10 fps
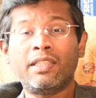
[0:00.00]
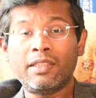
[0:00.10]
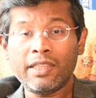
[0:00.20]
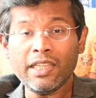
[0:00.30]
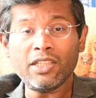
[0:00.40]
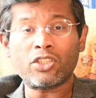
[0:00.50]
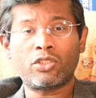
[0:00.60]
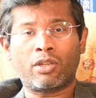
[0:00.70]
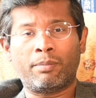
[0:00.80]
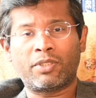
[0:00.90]
These
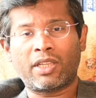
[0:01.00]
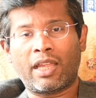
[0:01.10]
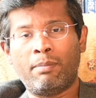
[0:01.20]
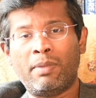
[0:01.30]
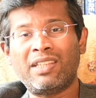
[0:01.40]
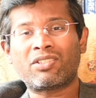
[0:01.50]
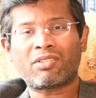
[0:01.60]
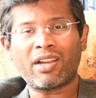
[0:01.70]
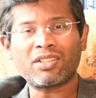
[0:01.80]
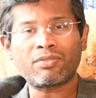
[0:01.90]
jobs can be
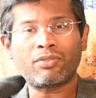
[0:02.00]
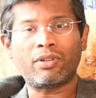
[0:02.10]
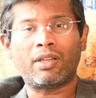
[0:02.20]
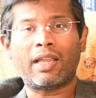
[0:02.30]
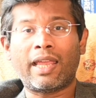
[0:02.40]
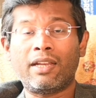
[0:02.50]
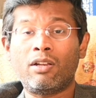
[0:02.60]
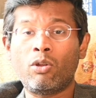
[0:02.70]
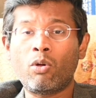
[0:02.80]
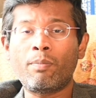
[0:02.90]
stressful
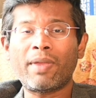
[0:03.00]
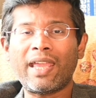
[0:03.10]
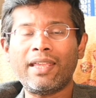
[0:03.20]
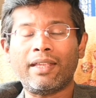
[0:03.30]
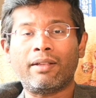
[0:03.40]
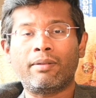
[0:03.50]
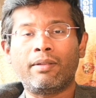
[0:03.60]
and low-paying,